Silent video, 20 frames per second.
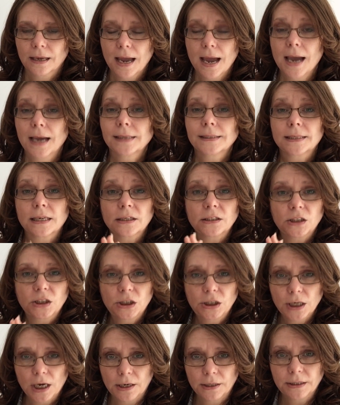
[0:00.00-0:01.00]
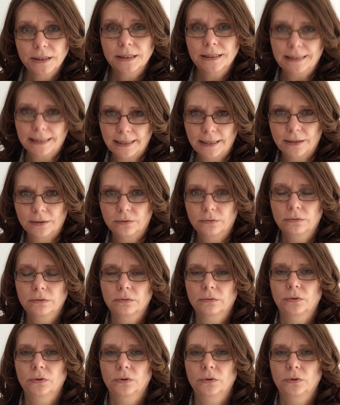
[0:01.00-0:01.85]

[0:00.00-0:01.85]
as a done deal.